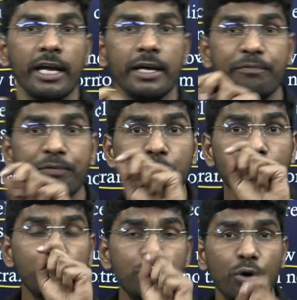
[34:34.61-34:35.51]
If
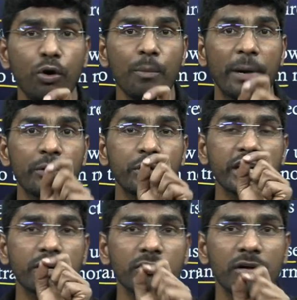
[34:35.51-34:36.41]
you know
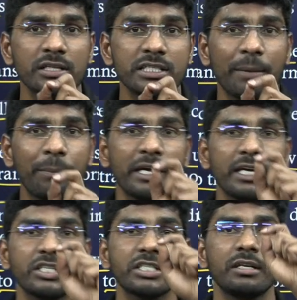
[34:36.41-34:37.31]
biotechnology
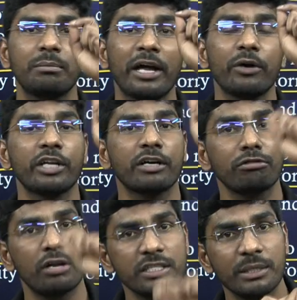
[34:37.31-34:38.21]
application,
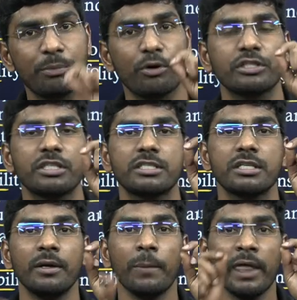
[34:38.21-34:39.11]
biotechnology
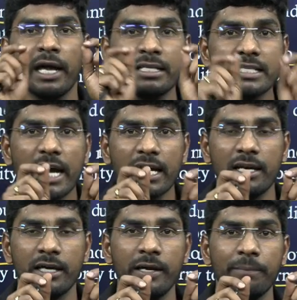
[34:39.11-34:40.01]
process
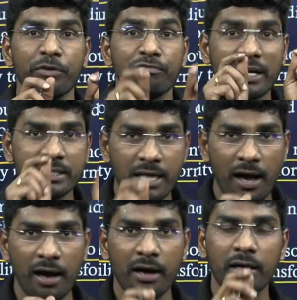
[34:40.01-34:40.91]
entirely,
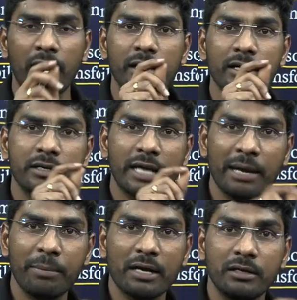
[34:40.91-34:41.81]
vector and
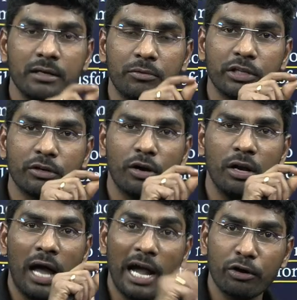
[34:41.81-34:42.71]
type, uh, what they call
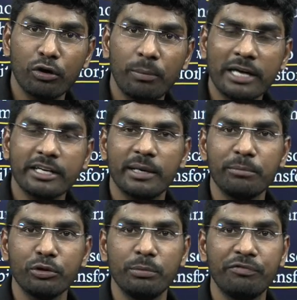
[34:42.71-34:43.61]

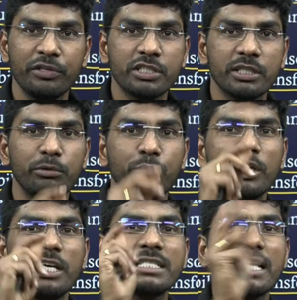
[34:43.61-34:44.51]
agrobacterium tumefaciens, you would
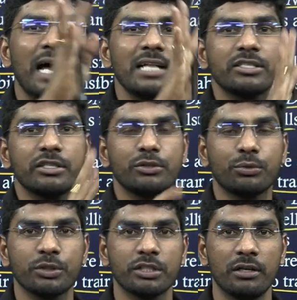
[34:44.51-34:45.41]
easily answer this
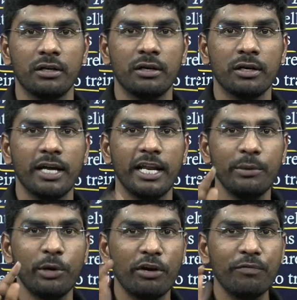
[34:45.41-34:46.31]
question. Can any
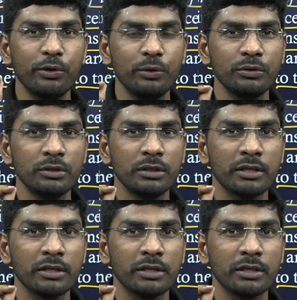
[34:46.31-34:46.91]
one of you?